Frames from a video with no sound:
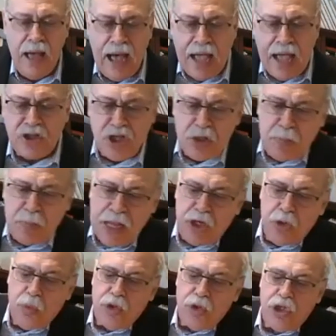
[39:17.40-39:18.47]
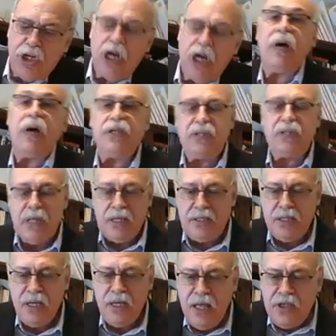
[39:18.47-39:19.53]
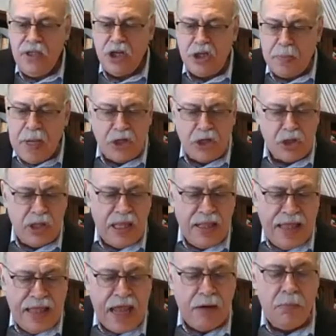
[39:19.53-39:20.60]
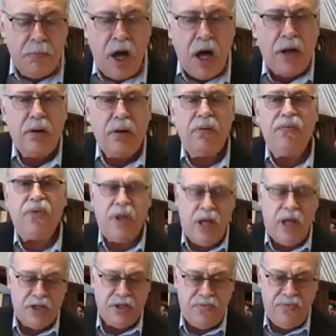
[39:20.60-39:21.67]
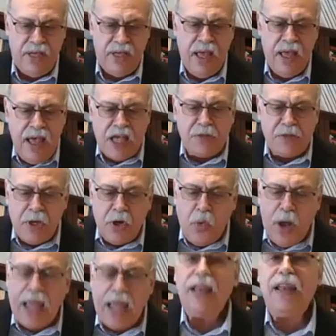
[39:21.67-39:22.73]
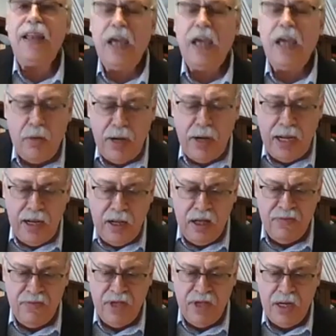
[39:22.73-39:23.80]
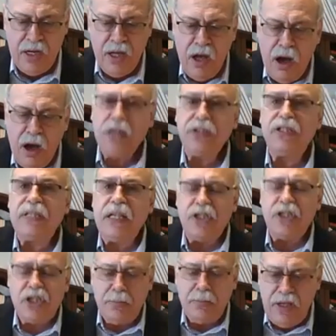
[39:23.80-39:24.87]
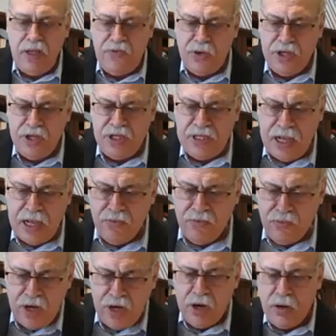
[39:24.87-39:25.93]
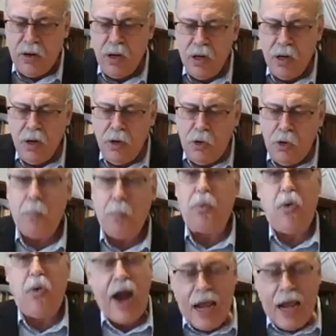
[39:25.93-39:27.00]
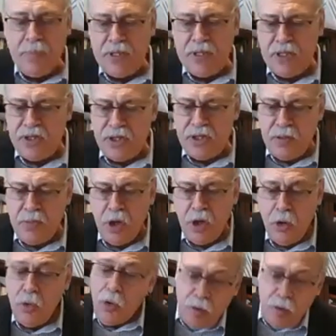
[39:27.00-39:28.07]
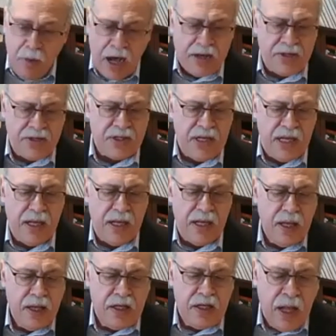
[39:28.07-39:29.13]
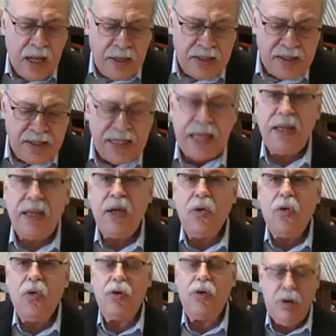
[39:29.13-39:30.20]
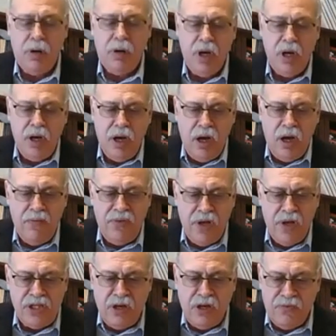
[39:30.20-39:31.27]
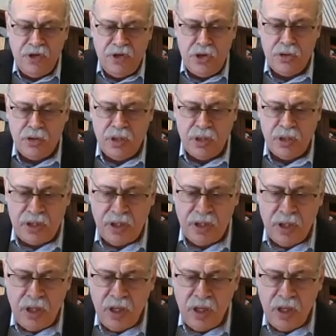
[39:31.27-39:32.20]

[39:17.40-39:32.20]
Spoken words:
I suspect you will share my sense that especially late modern philosophy has been quite leery of it, ostensibly for the sake of rigor or pragmatism or modesty in descending order of self-assurance.